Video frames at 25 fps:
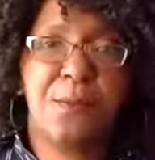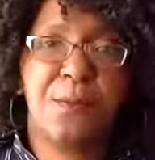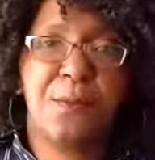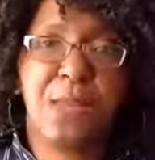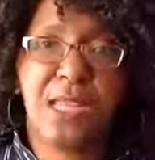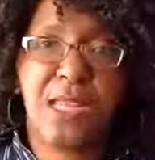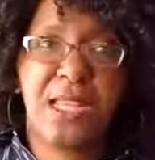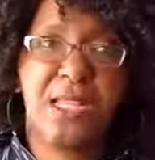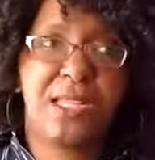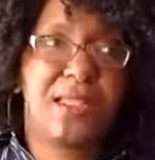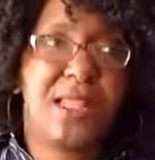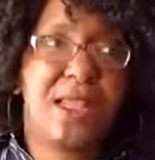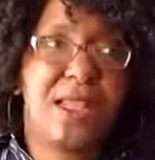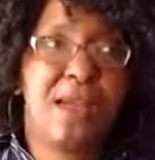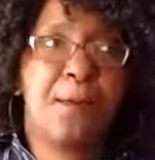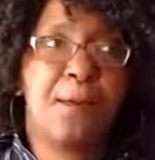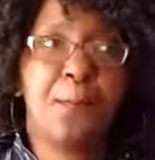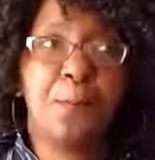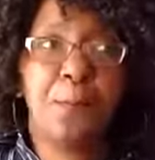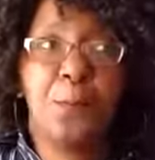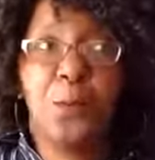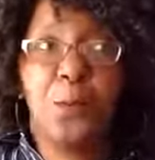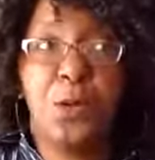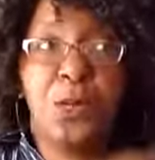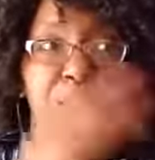meaning that
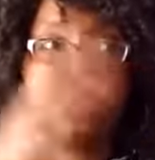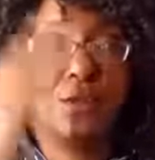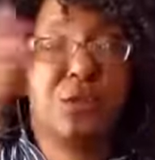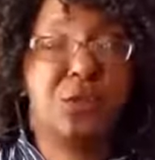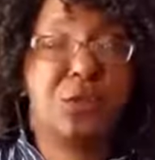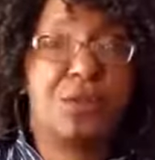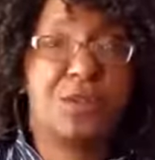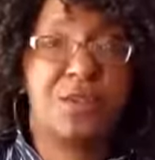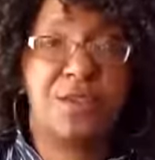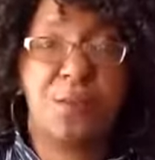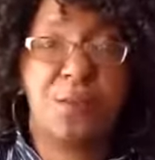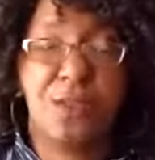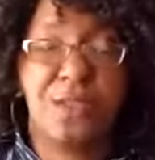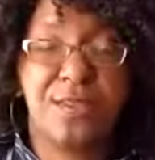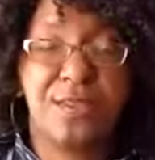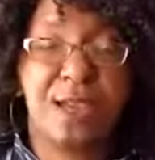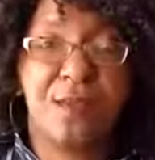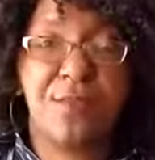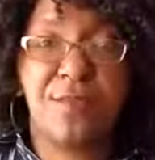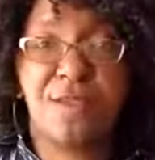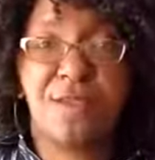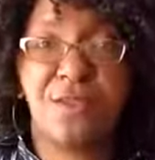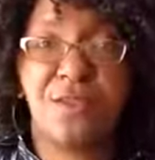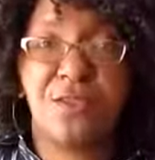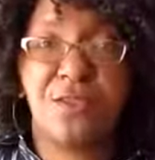when someone
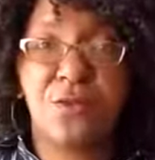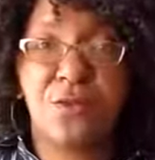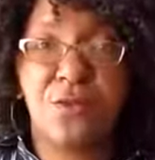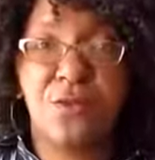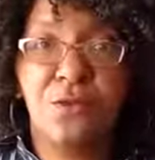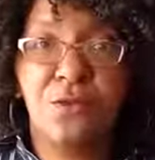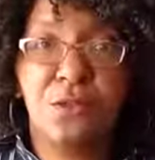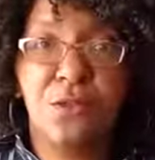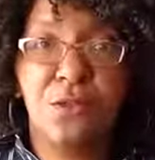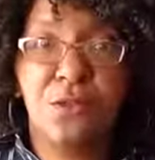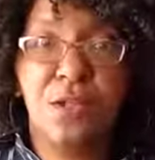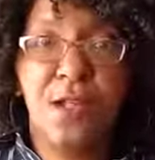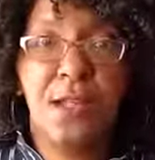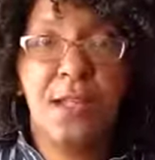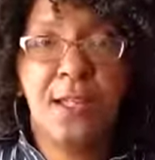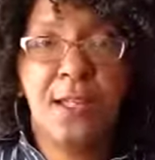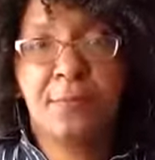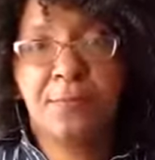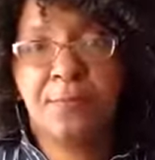types into Google,